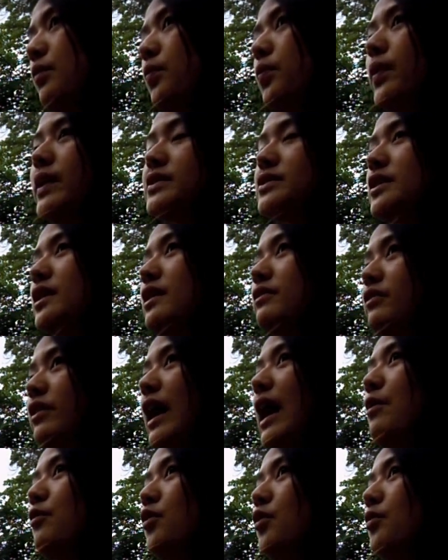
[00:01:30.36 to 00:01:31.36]
Whichever
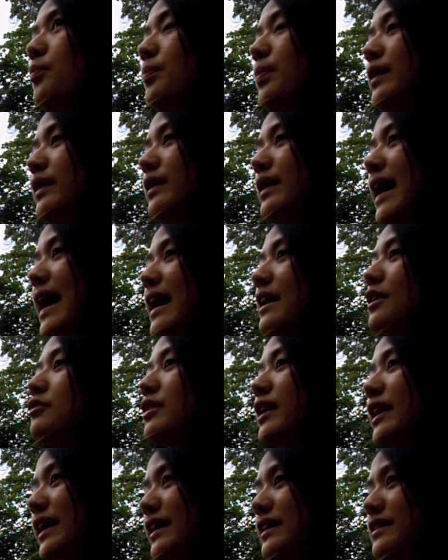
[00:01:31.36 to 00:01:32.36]
I will be
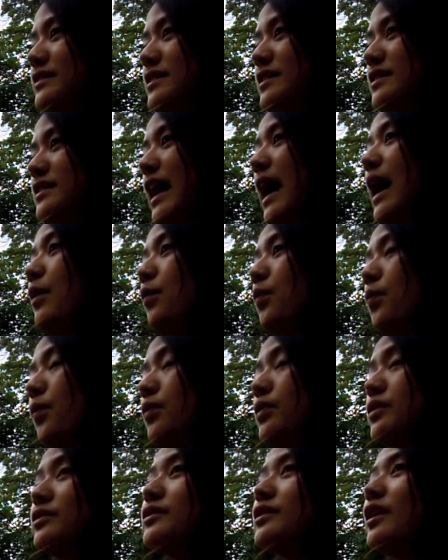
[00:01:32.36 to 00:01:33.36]
allocated, I
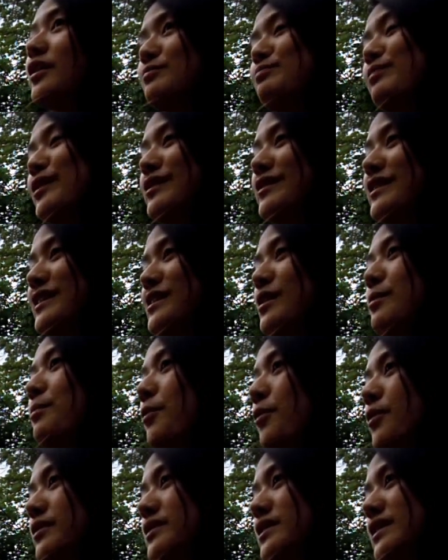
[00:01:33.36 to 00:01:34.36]
would not be
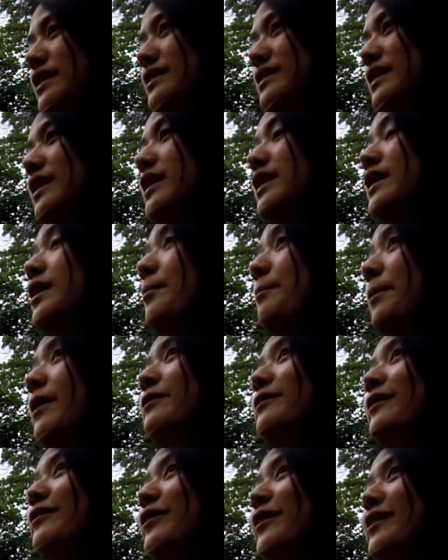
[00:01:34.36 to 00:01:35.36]
disappointed.
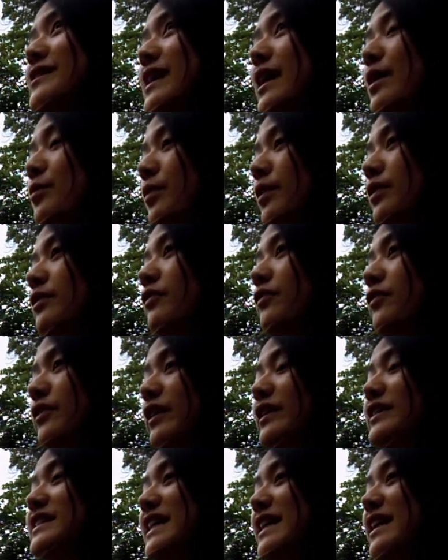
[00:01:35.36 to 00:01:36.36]
But the thing is that when
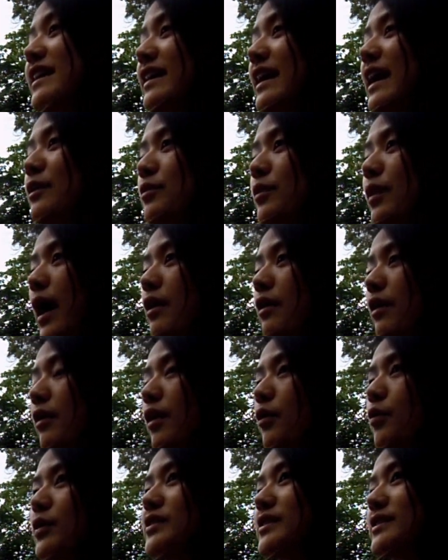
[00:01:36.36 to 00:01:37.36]
the day I
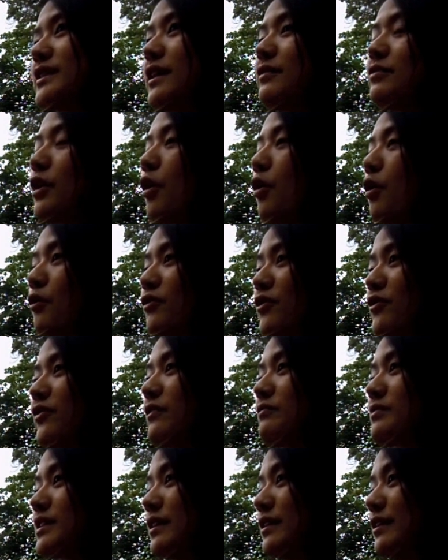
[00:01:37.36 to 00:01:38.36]
received the offer
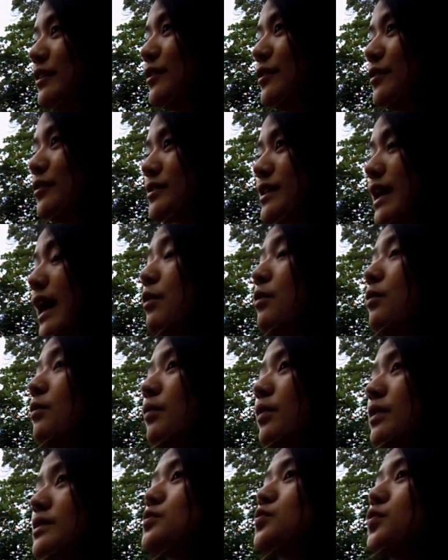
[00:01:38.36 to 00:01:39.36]
from St. Hugh's, I
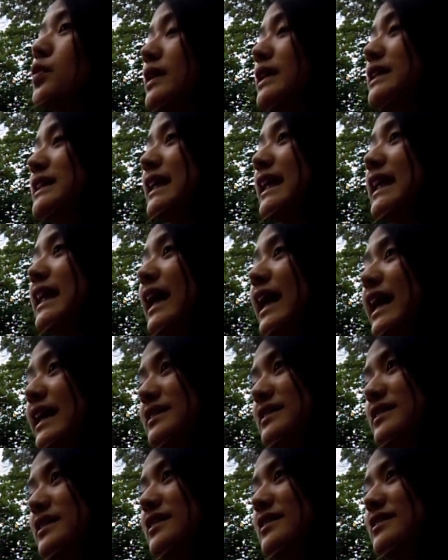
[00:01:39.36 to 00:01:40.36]
was really
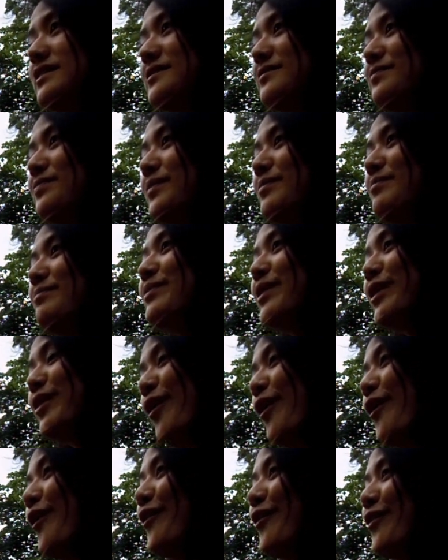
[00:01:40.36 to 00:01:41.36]
delighted
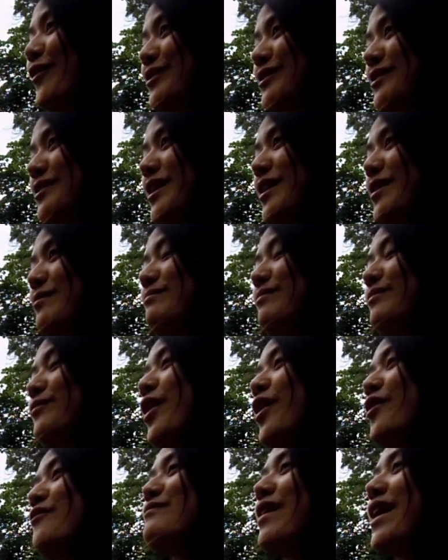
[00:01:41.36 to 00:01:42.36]
because
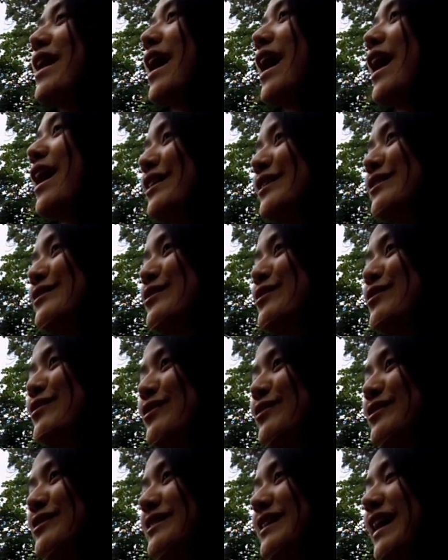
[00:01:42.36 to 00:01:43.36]
one of my idols,
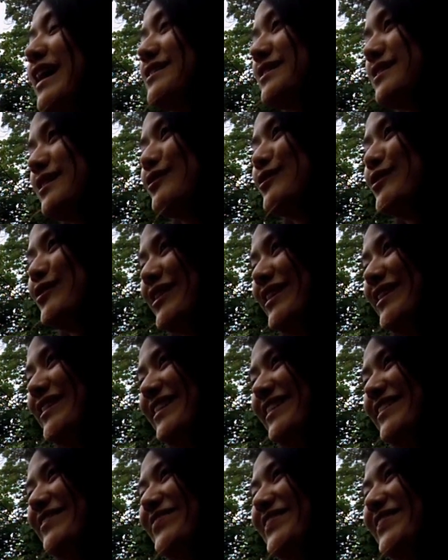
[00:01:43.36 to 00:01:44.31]
which is Aung San Suu Kyi,